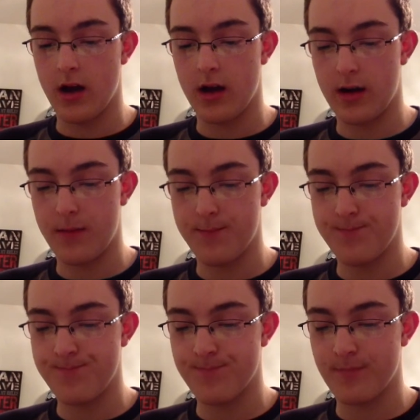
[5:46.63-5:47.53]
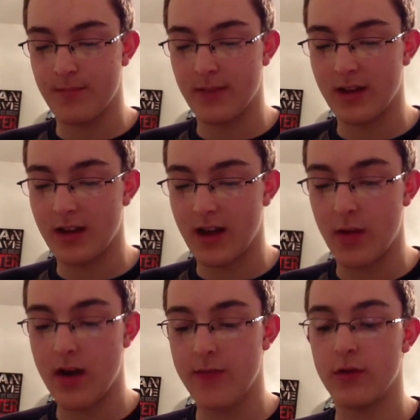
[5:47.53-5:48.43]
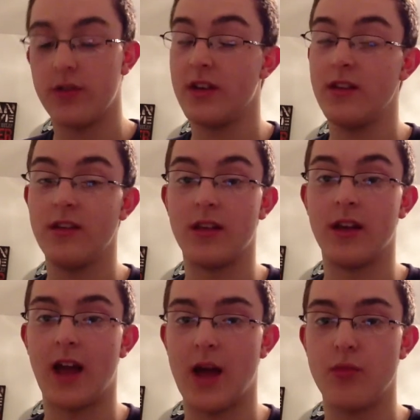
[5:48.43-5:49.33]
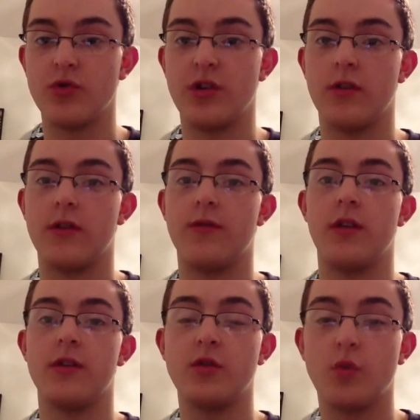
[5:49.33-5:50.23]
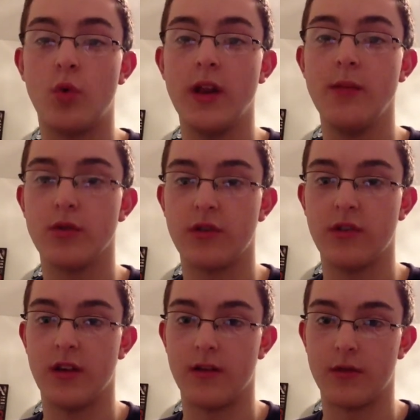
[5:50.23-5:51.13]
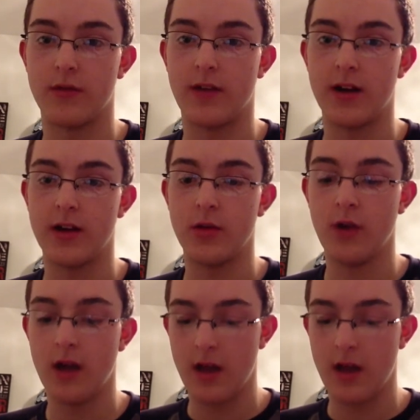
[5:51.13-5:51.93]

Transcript: However, since then, Apple shares have lost 20% of their value,